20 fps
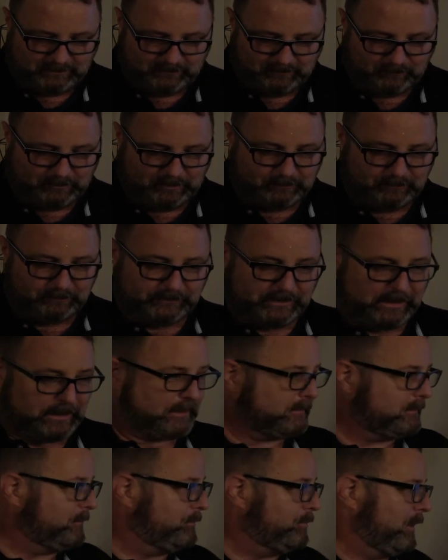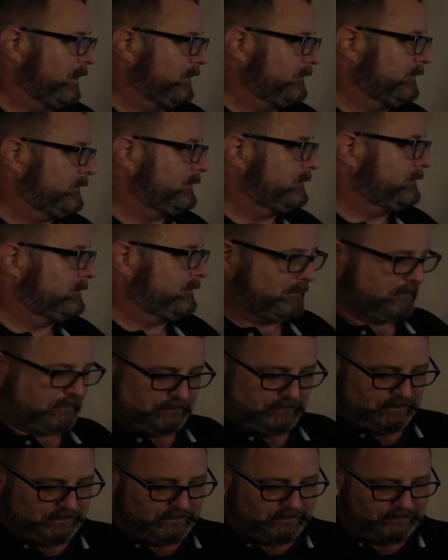when we've got it depressed,
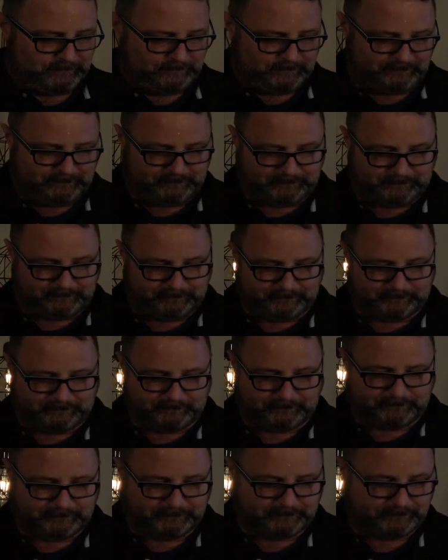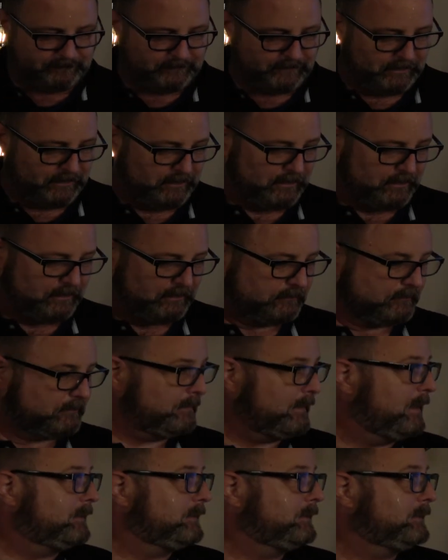okay? So
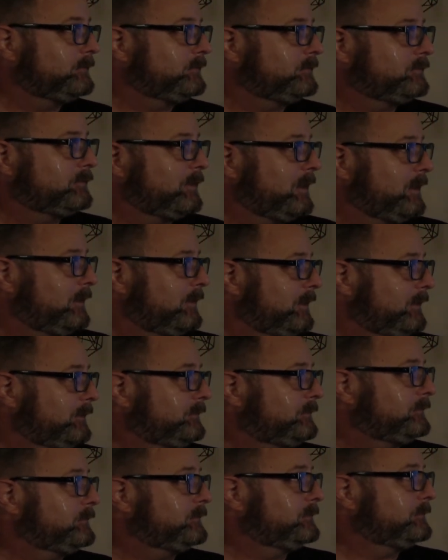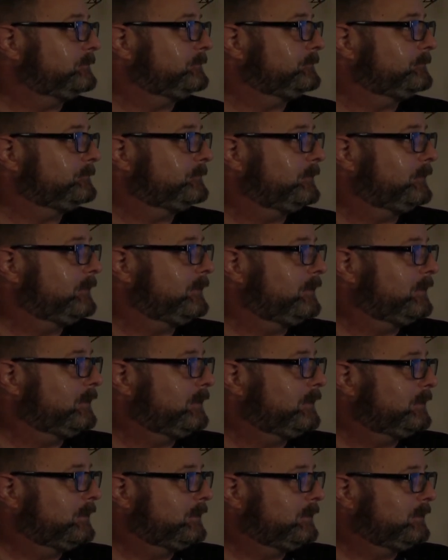now let's try this.
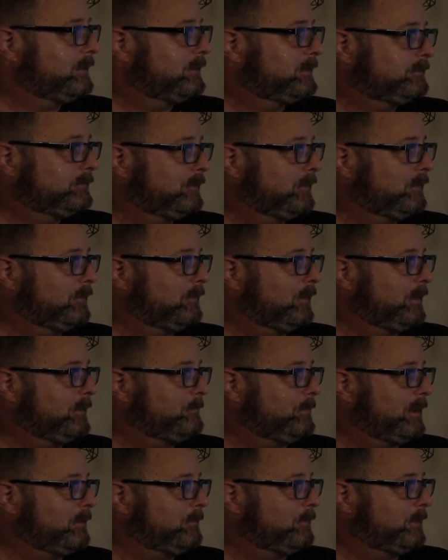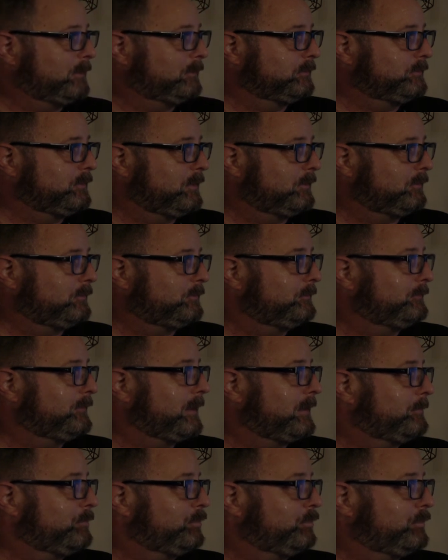So, and by the way, you'll notice we've
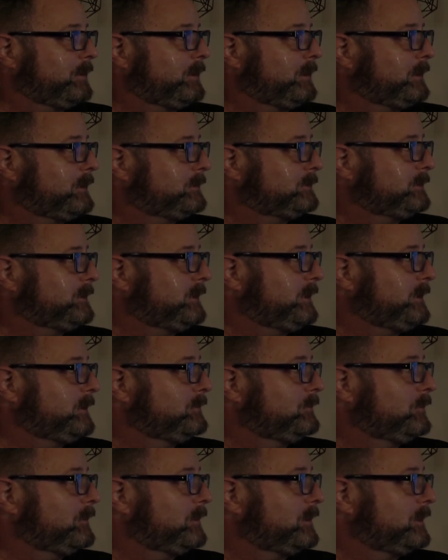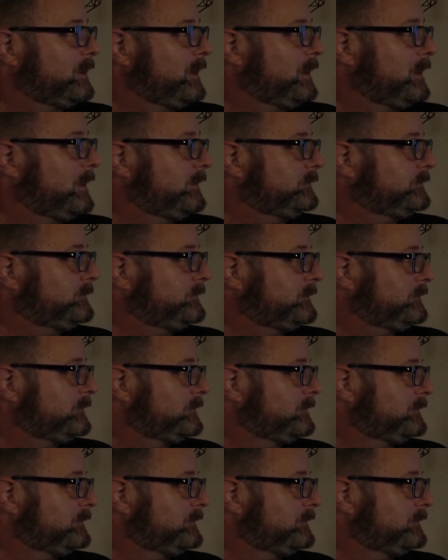got a pretty clean, organized